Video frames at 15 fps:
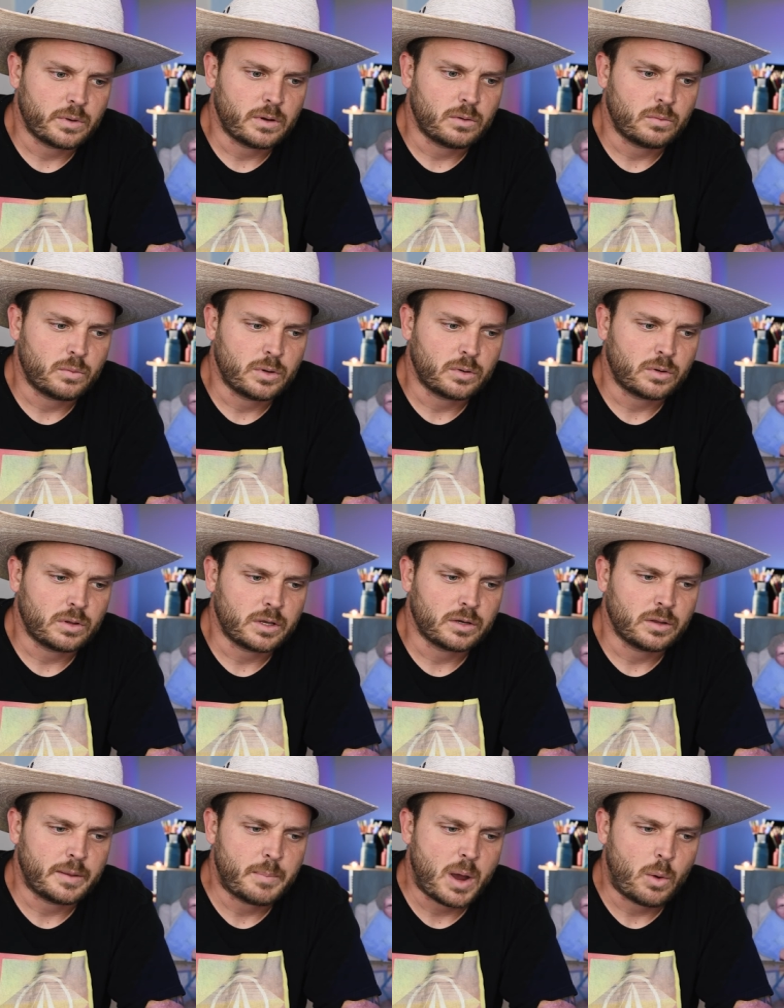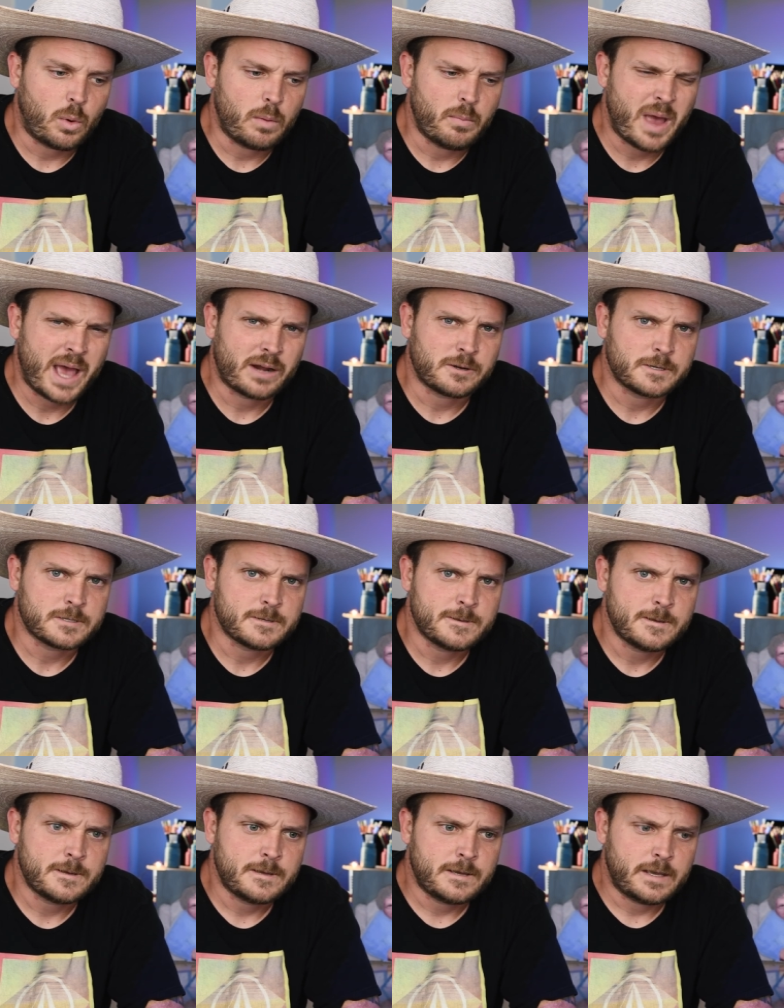real real clearly about what matters,
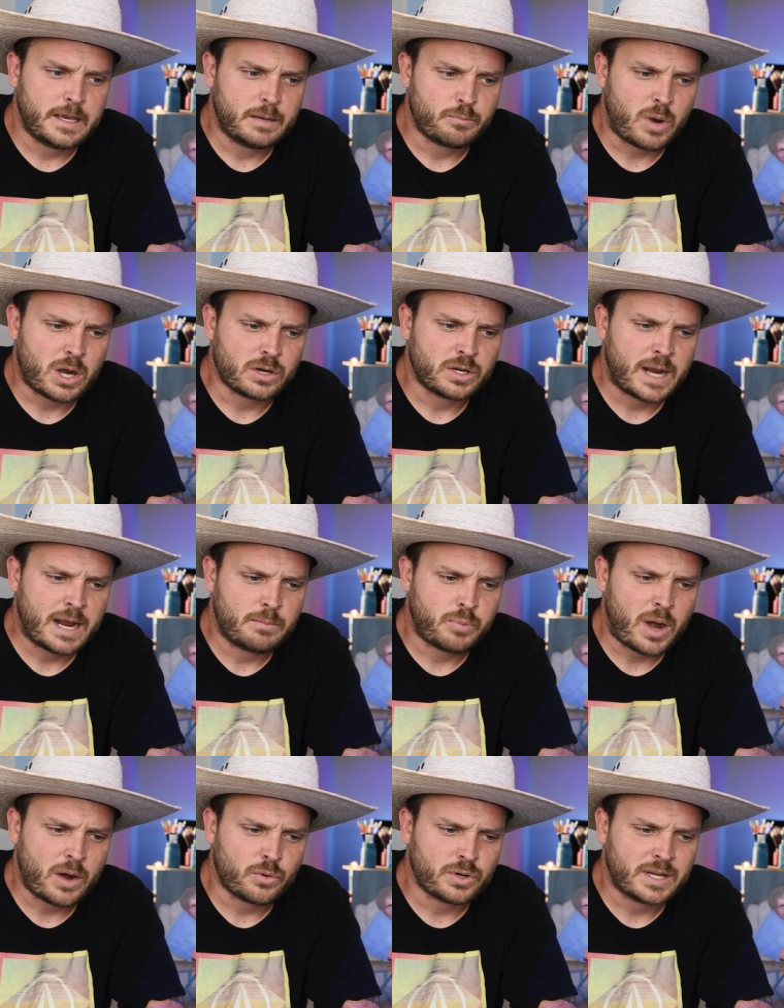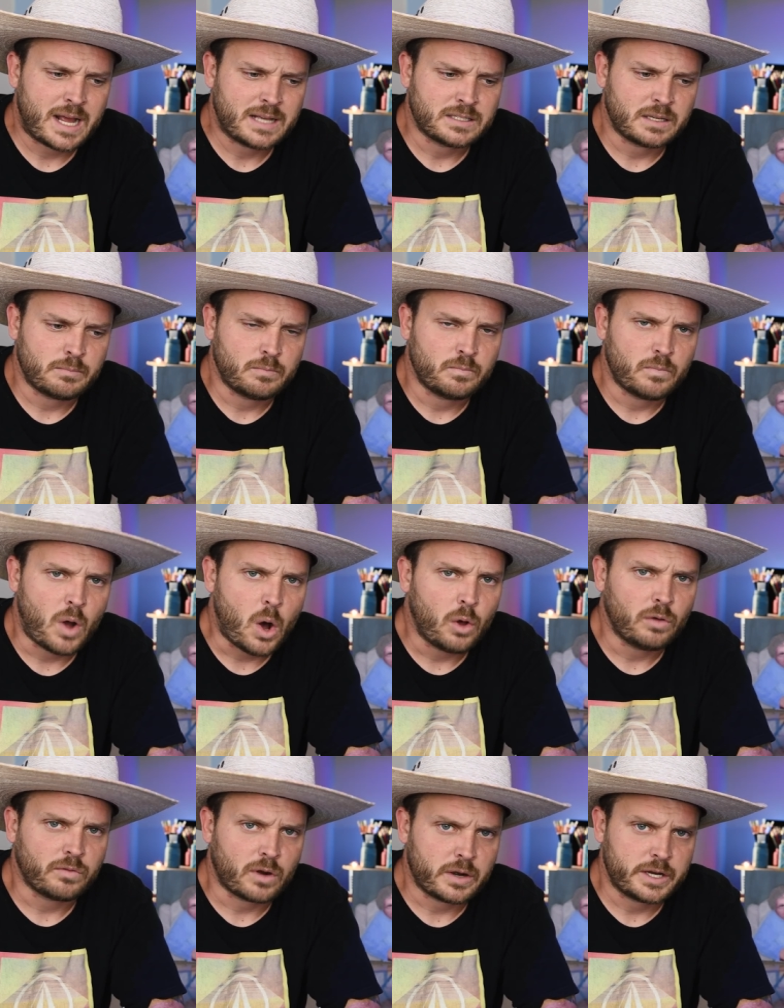and prioritizing
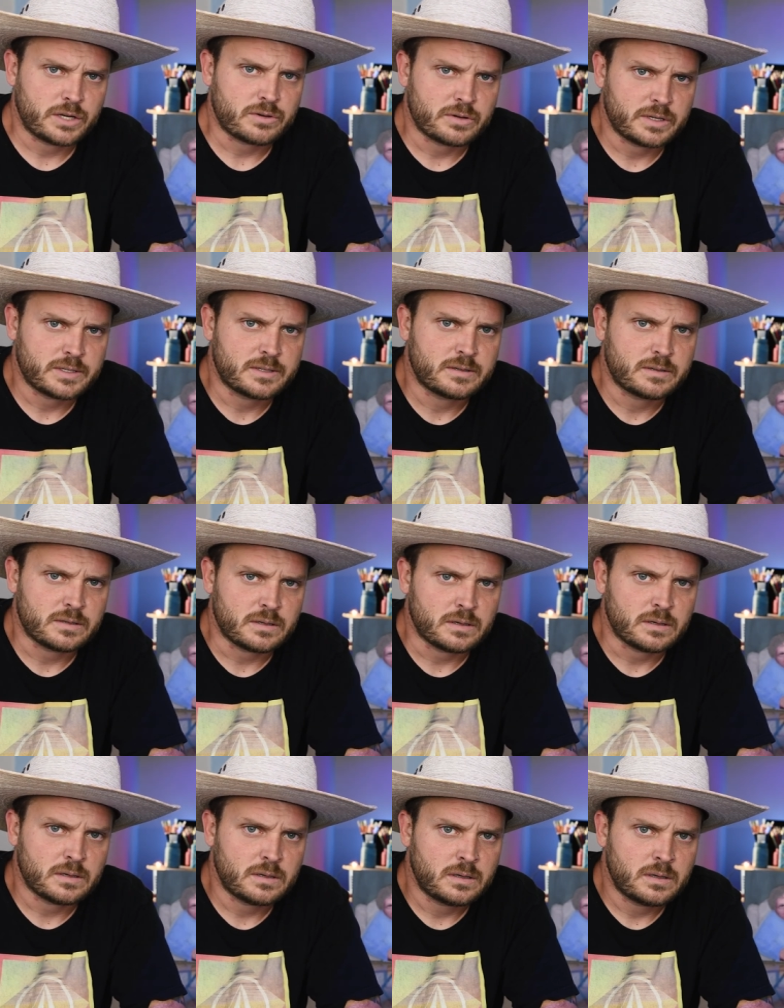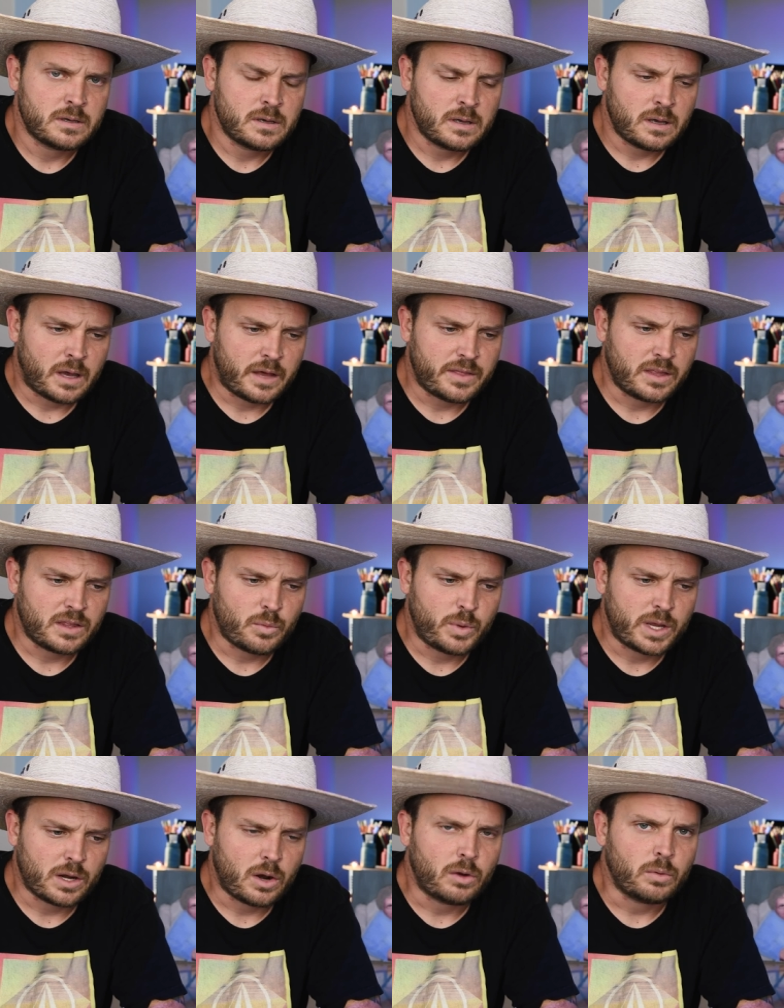all of our interests, uh, I think that
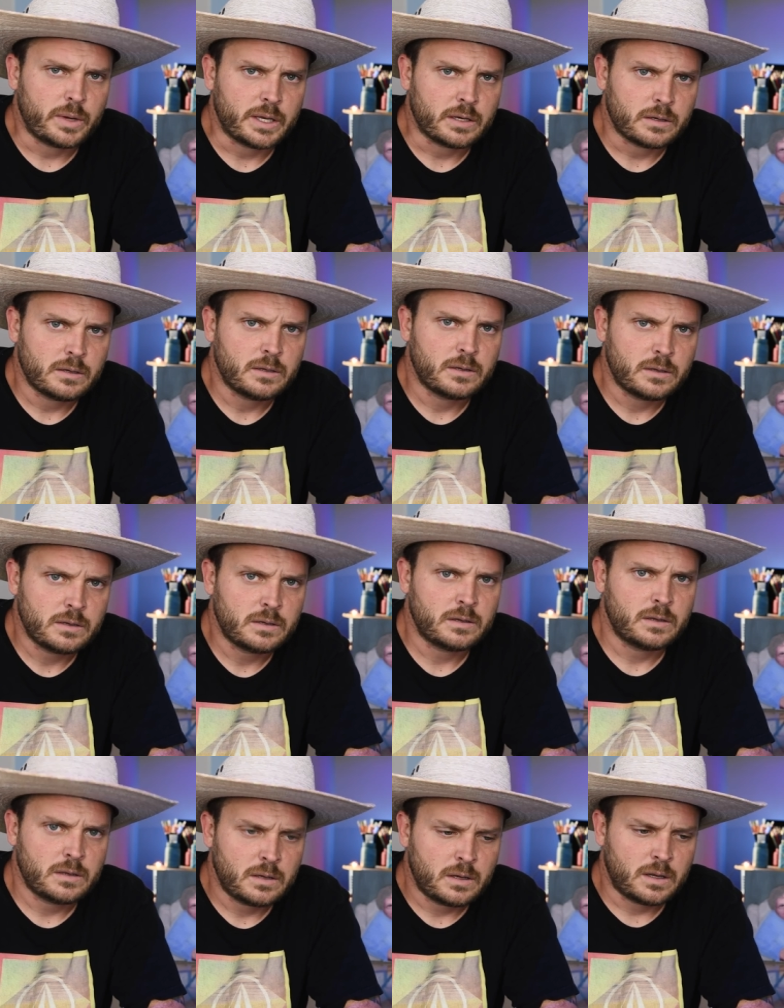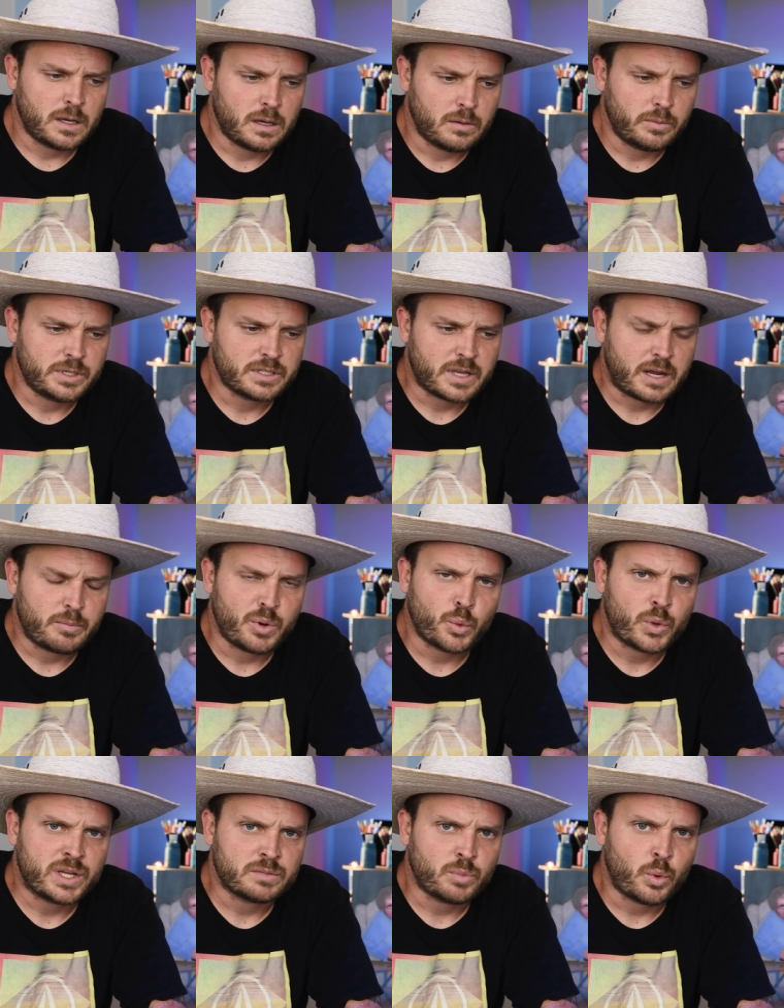we can all win. Uh, we just got to be
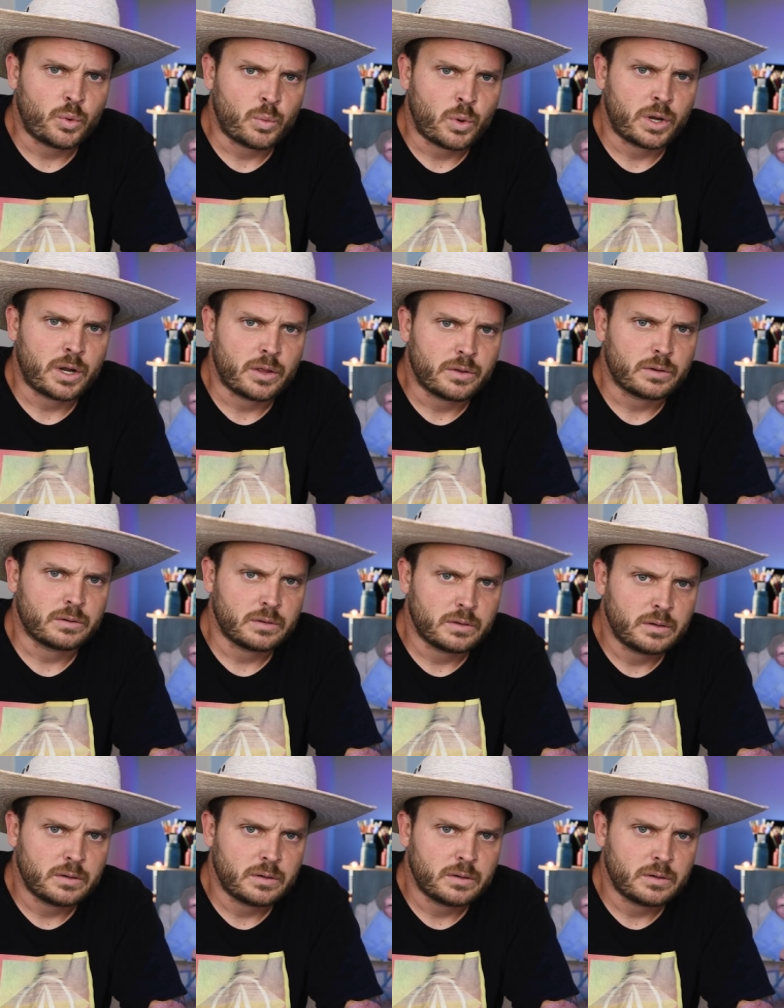reasonable with one another.